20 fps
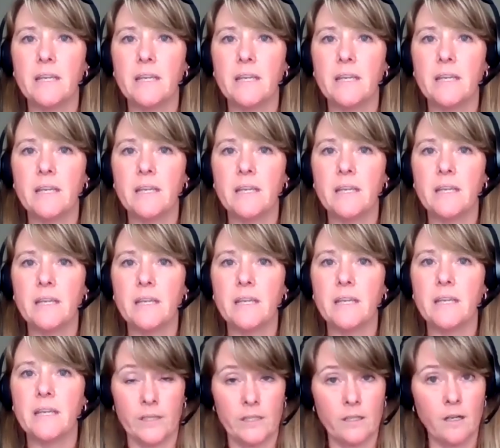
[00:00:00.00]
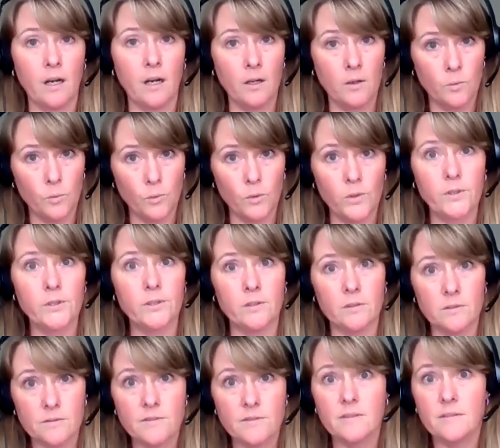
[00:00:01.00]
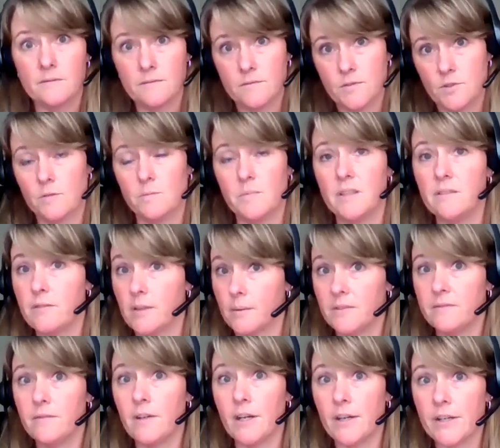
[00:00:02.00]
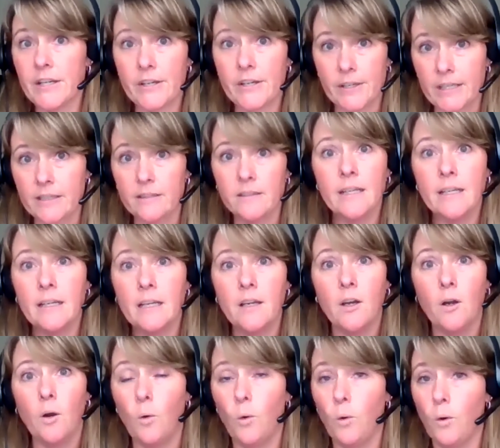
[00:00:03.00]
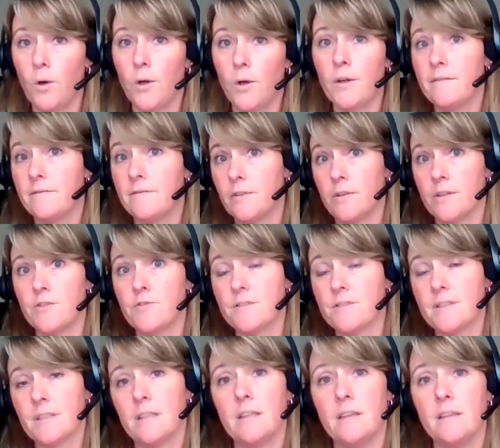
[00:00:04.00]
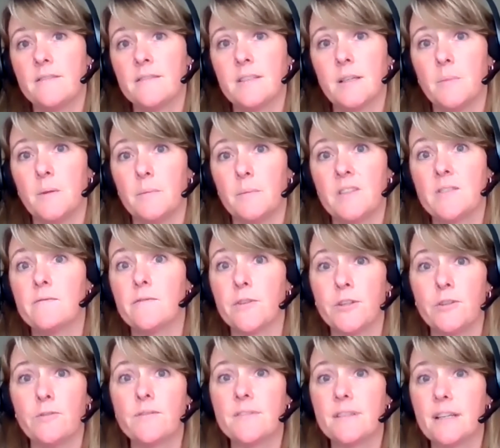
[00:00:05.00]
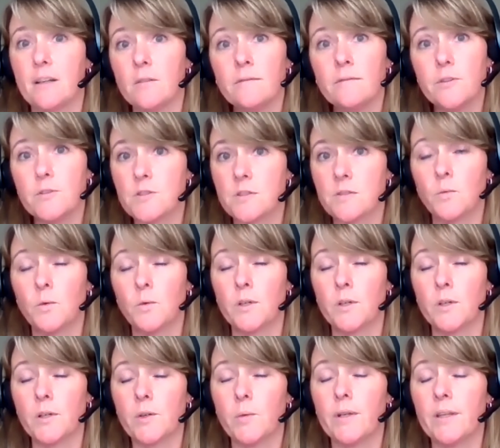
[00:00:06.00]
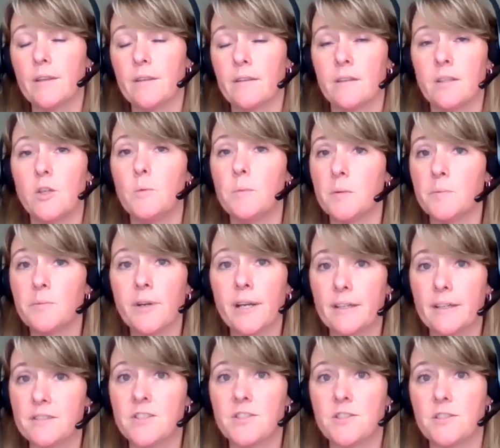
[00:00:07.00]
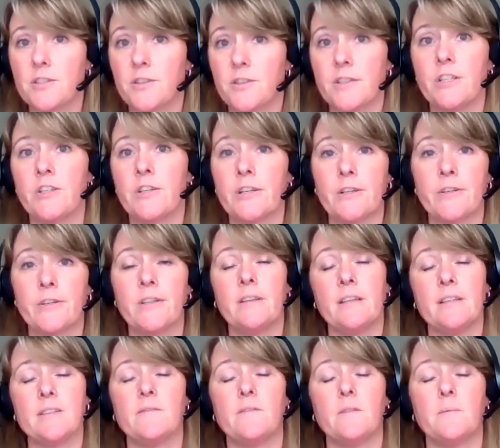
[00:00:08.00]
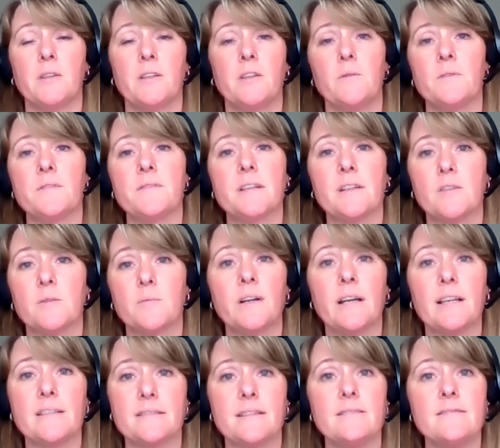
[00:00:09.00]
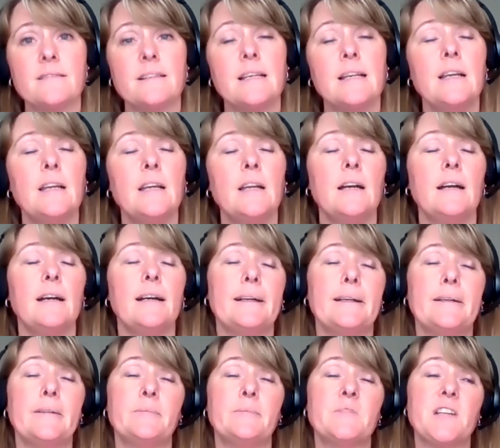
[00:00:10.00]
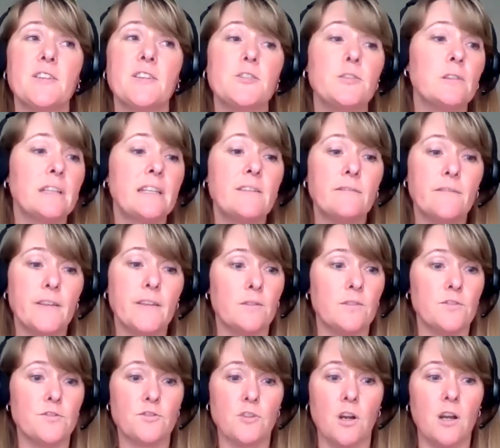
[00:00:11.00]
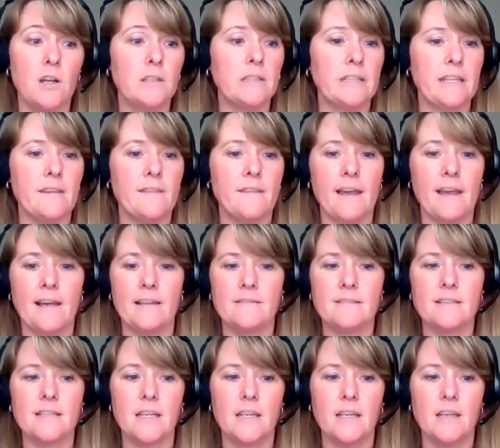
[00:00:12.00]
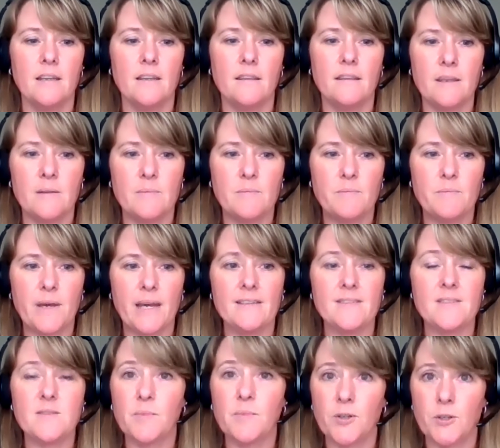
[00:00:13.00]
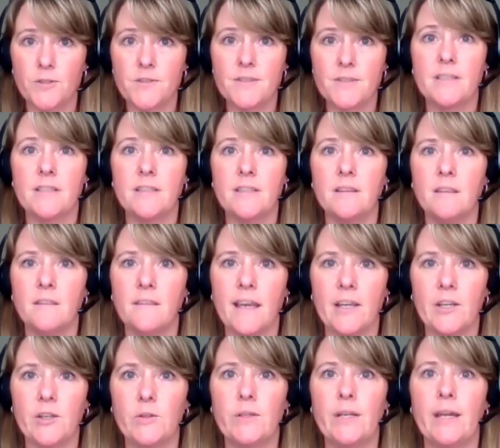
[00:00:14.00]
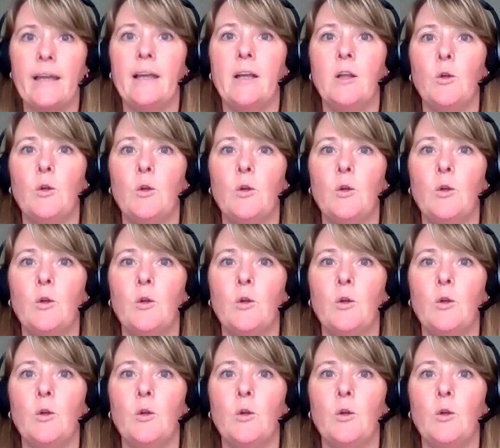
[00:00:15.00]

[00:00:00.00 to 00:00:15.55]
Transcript: from a professional. So in our world, that should be from a veterinarian. Or if you're interested in these supplements for yourself, you should work with a human practitioner in your area that's familiar with standard process. Dr. Lee felt strongly that the best person that could help